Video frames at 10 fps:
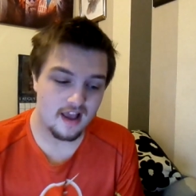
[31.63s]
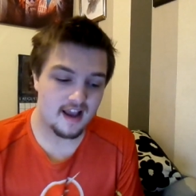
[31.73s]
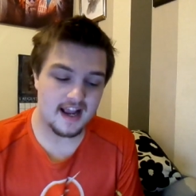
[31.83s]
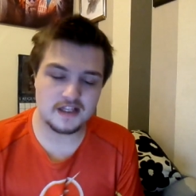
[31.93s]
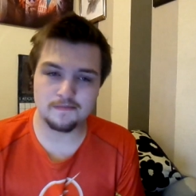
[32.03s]

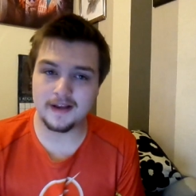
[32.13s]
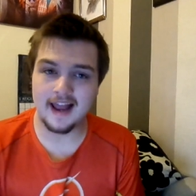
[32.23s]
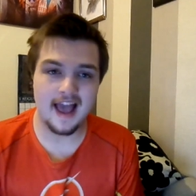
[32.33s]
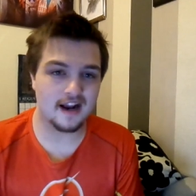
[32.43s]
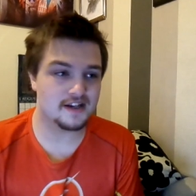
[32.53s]
it's been
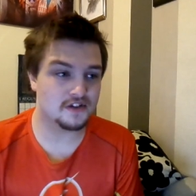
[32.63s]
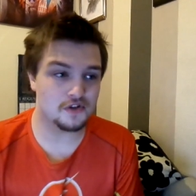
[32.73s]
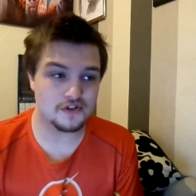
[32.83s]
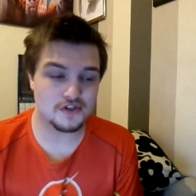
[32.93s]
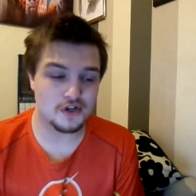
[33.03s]
hectic
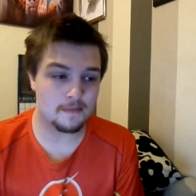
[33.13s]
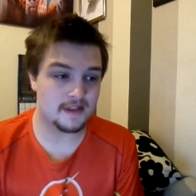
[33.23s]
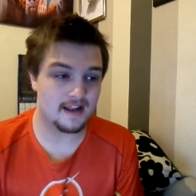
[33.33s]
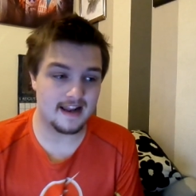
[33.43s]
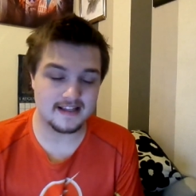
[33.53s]
non-stop
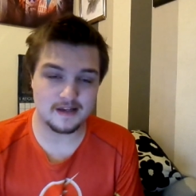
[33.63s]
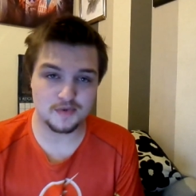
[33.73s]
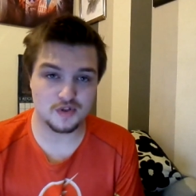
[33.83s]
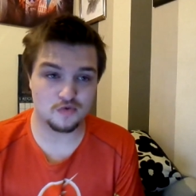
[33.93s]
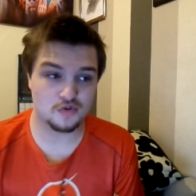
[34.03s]
and the last
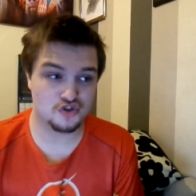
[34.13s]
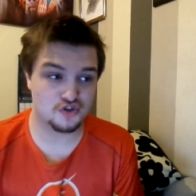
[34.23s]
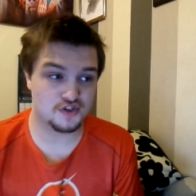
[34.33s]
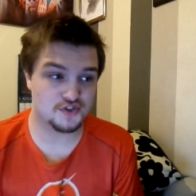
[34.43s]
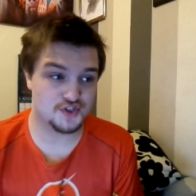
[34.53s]
episode was
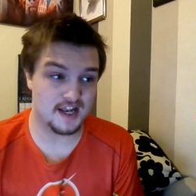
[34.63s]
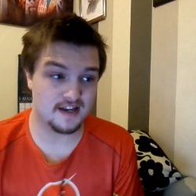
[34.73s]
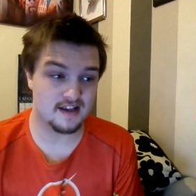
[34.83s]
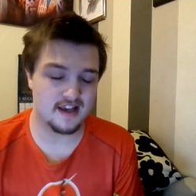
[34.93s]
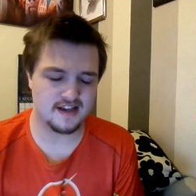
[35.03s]
just
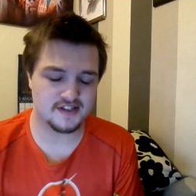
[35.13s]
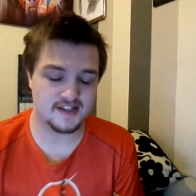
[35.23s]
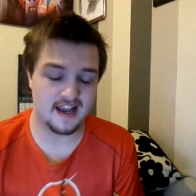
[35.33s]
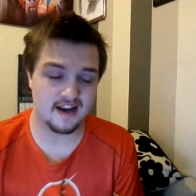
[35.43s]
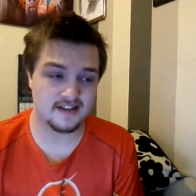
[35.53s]
insane, uh,
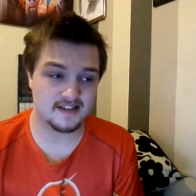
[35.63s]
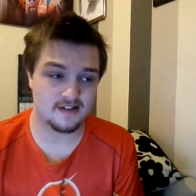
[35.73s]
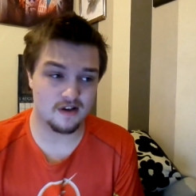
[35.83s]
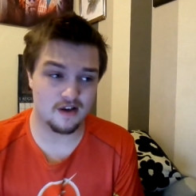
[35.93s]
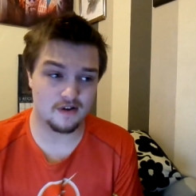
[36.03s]
insane
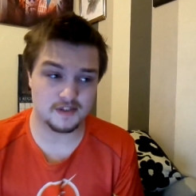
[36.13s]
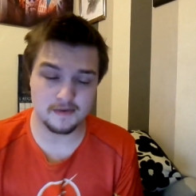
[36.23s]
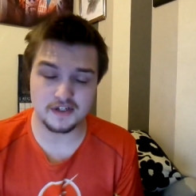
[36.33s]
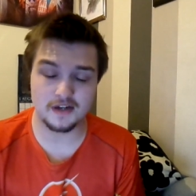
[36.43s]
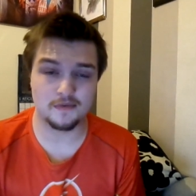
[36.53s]

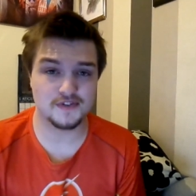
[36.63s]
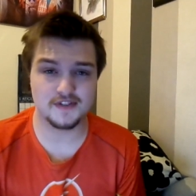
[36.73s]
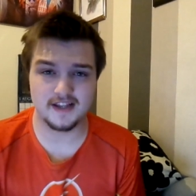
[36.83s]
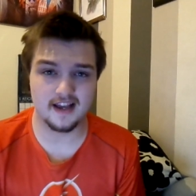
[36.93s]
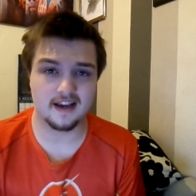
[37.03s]
especially with
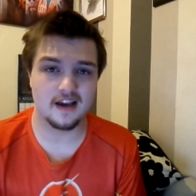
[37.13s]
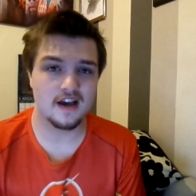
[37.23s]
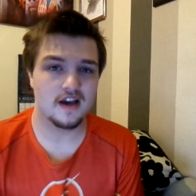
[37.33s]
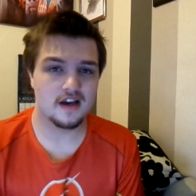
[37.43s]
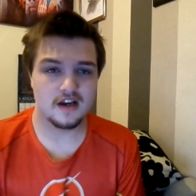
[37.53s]
Stick.
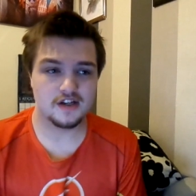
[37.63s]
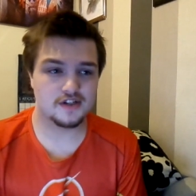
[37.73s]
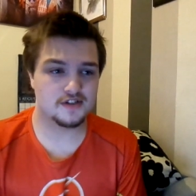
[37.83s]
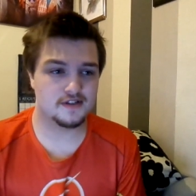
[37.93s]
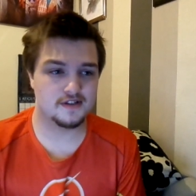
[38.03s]

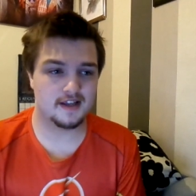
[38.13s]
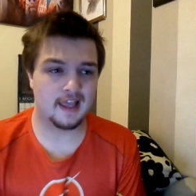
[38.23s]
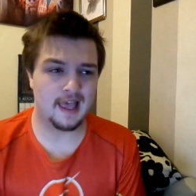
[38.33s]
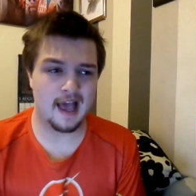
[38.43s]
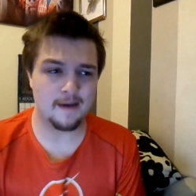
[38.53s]
Just
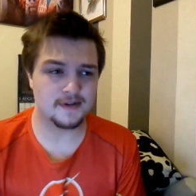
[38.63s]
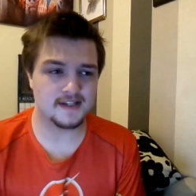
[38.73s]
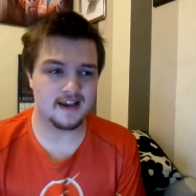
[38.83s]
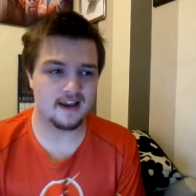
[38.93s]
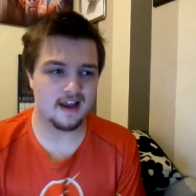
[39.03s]

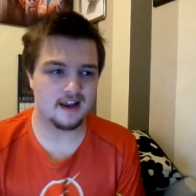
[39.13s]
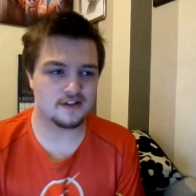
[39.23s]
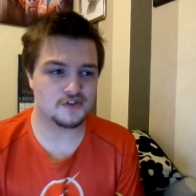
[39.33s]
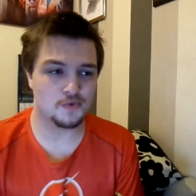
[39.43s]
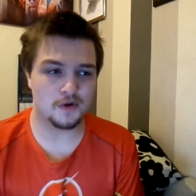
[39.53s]
decapitating
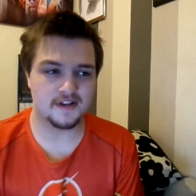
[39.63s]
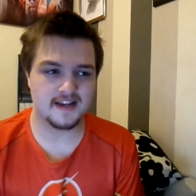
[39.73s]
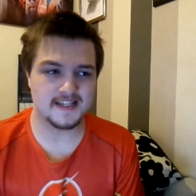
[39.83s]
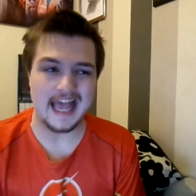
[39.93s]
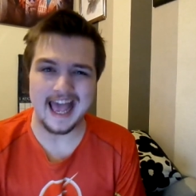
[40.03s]

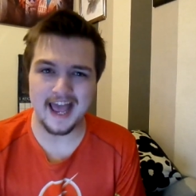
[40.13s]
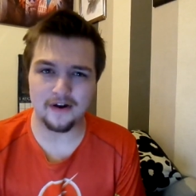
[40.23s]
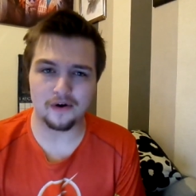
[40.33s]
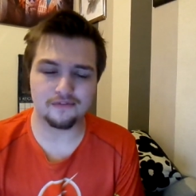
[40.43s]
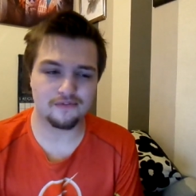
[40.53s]
Sowande's head
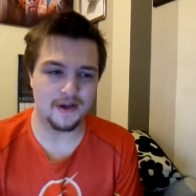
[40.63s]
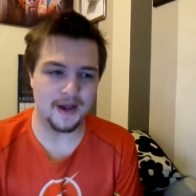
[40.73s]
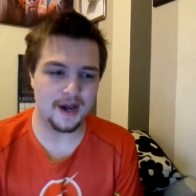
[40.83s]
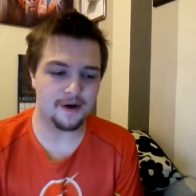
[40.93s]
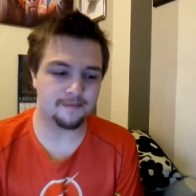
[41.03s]
off.
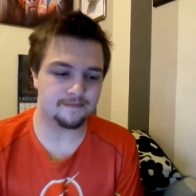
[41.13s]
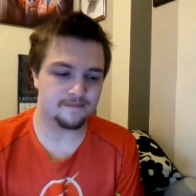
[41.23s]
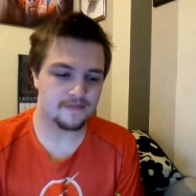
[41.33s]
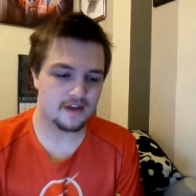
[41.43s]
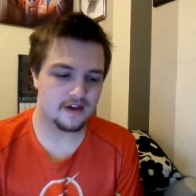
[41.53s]
Um,
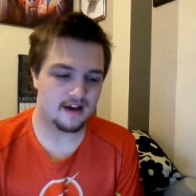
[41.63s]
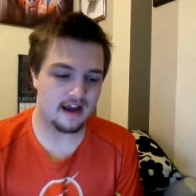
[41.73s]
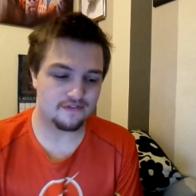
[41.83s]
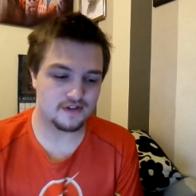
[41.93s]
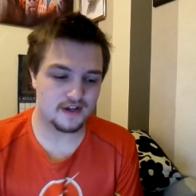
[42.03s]

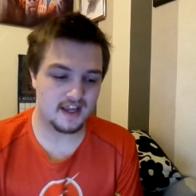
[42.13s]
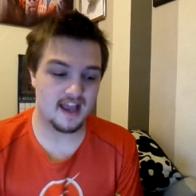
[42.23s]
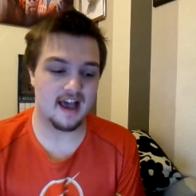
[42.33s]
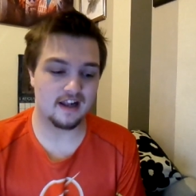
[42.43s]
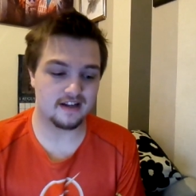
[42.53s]
after he
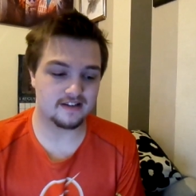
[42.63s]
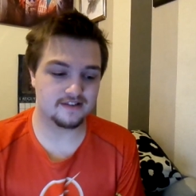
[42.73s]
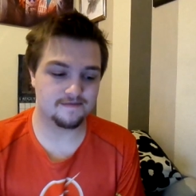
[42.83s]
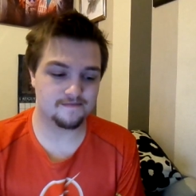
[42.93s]
held